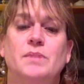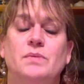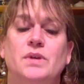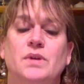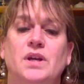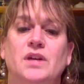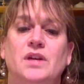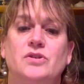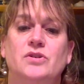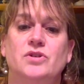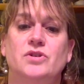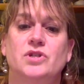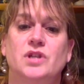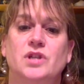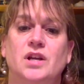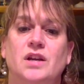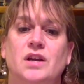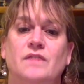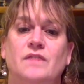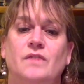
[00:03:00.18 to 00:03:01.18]
really
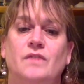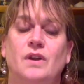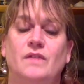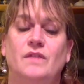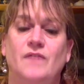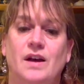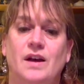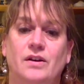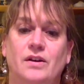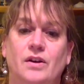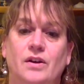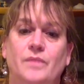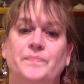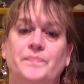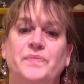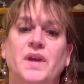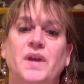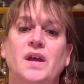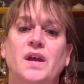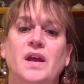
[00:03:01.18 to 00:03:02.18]
interesting and of great value.
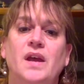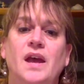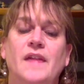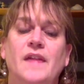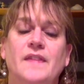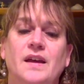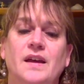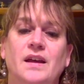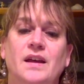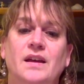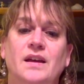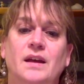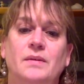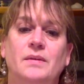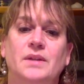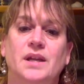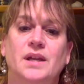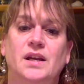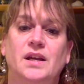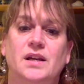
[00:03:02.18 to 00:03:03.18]
And then I
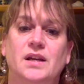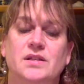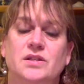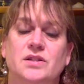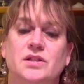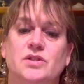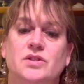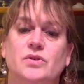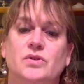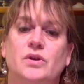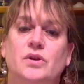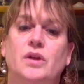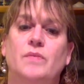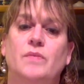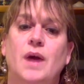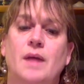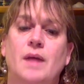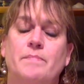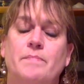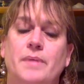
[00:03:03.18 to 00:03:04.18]
would like us to sort of
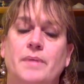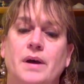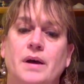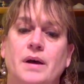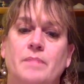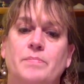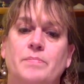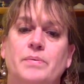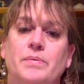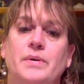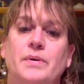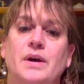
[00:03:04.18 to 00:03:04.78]
wrap up